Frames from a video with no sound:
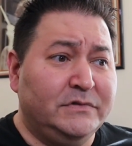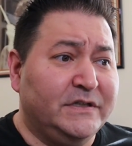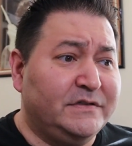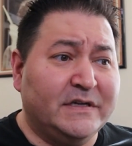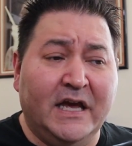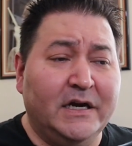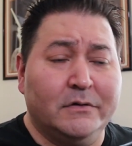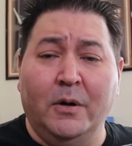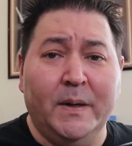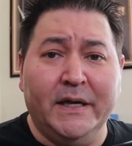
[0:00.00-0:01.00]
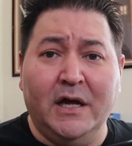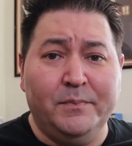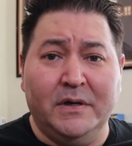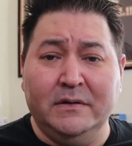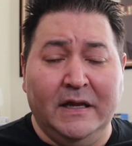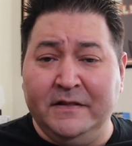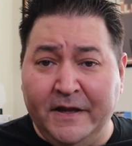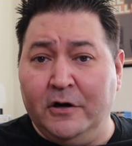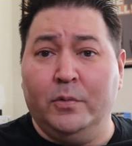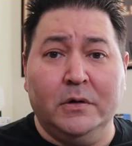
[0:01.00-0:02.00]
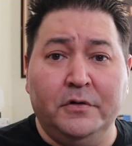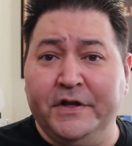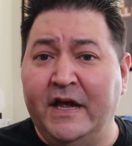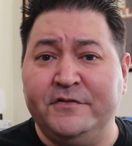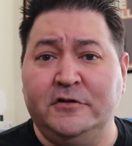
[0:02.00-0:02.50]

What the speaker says: just kind of growing up, and in their world they have